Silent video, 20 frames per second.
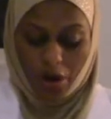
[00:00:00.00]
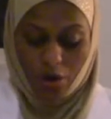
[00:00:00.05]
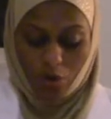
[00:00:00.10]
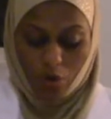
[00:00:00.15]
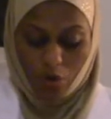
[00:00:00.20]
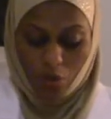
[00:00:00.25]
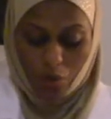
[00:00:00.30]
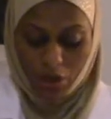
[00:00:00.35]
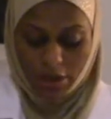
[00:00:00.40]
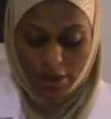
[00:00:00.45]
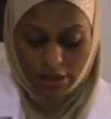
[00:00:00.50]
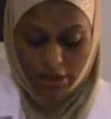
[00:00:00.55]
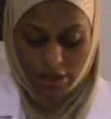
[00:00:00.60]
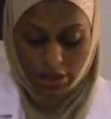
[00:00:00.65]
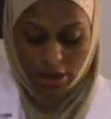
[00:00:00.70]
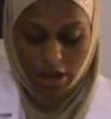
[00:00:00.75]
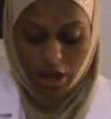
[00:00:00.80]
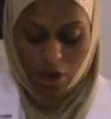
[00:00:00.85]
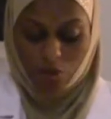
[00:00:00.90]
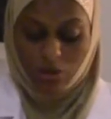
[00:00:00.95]
What
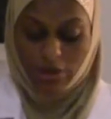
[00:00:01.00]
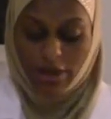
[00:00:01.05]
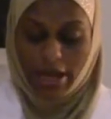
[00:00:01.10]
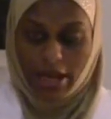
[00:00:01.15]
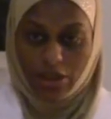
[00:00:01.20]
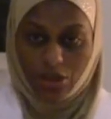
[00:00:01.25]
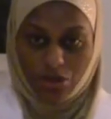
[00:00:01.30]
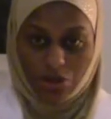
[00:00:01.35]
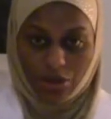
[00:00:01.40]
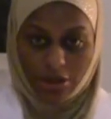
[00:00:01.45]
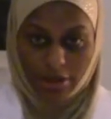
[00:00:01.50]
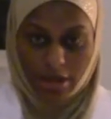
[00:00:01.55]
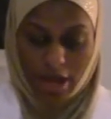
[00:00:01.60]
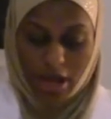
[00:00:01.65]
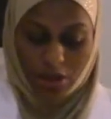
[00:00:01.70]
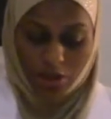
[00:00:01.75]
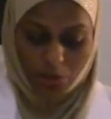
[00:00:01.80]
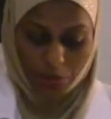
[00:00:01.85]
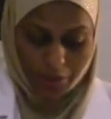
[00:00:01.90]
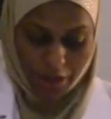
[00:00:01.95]
I would like to
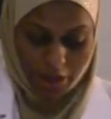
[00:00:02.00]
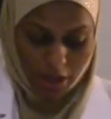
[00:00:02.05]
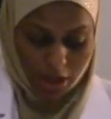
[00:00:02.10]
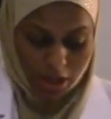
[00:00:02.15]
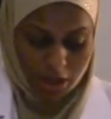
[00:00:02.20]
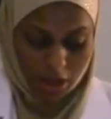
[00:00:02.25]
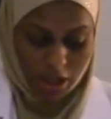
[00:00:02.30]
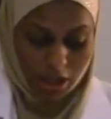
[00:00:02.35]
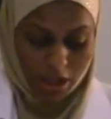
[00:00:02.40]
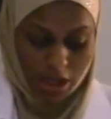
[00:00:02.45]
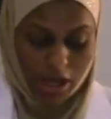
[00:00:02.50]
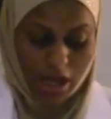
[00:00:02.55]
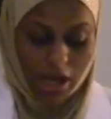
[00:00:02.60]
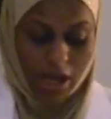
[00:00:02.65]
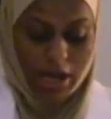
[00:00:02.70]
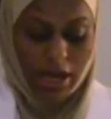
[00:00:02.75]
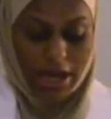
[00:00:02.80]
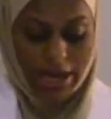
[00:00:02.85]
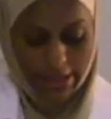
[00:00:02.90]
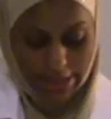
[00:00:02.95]
start with
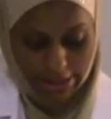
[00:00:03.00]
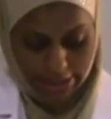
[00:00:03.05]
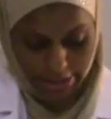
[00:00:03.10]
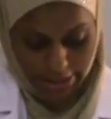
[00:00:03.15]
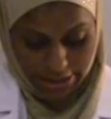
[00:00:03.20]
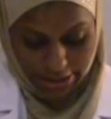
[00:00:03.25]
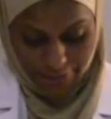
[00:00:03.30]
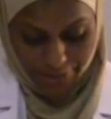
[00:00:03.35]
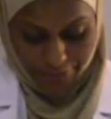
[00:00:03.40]
is